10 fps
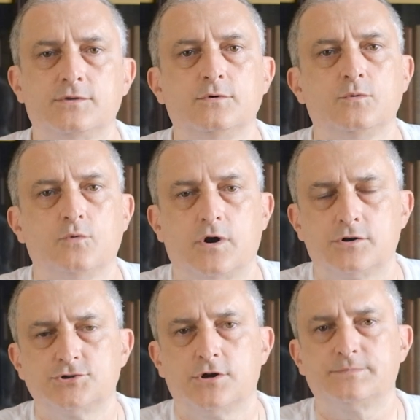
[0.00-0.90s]
doing
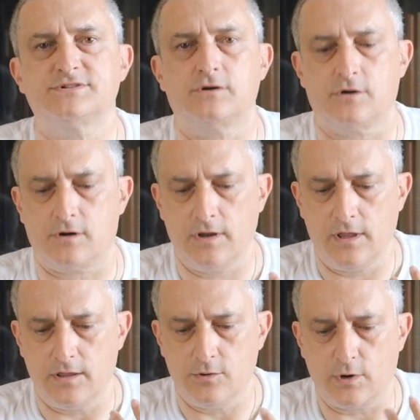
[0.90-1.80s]
workshops, or
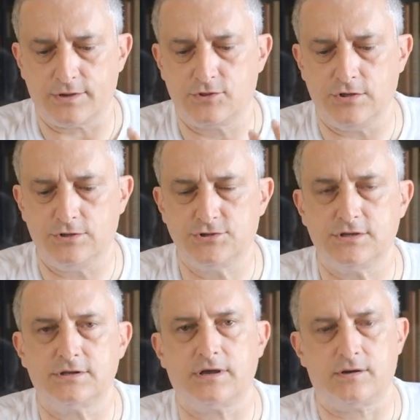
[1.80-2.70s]
you are
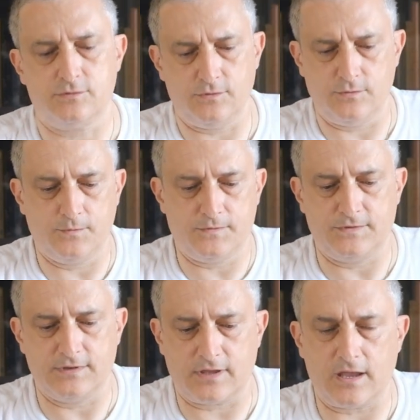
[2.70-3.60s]
teaching how to use
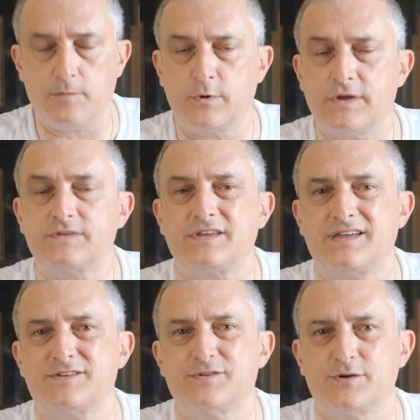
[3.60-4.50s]
the cameras
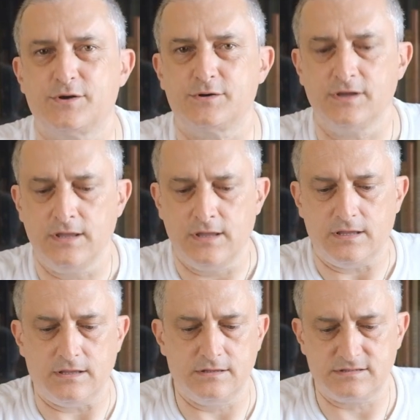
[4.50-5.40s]
and so on.
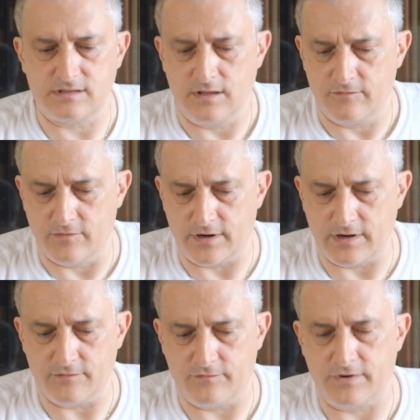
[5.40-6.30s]
Is
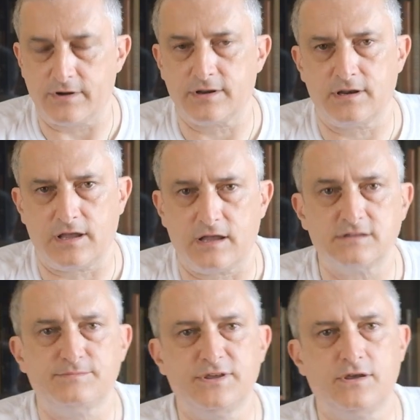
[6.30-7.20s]
very
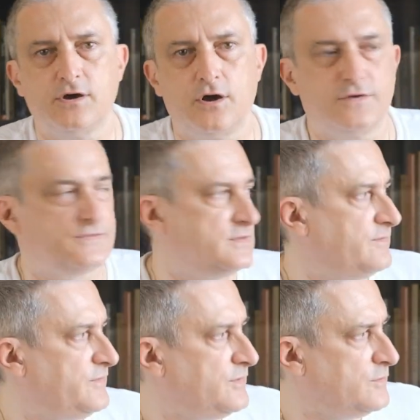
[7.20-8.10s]
nice because the
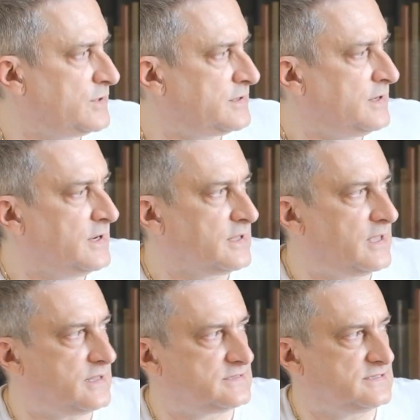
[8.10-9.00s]
viewer
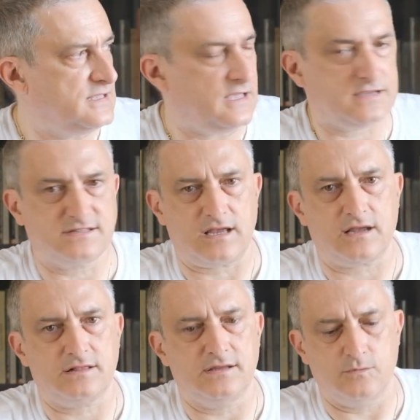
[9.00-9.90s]
can see
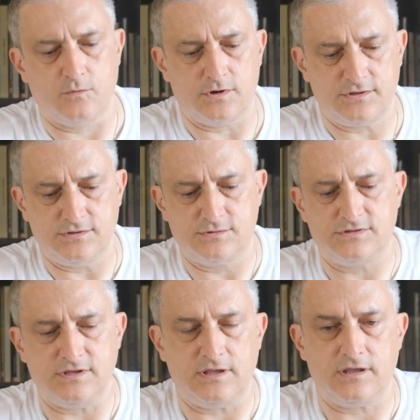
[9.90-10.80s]
exactly what you
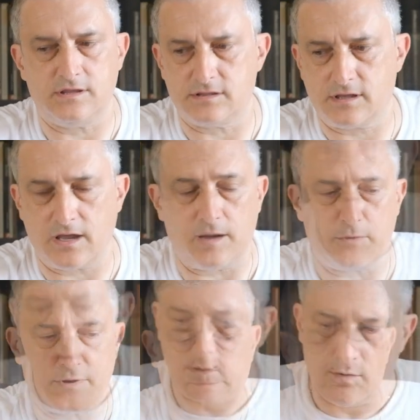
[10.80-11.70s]
see in the camera.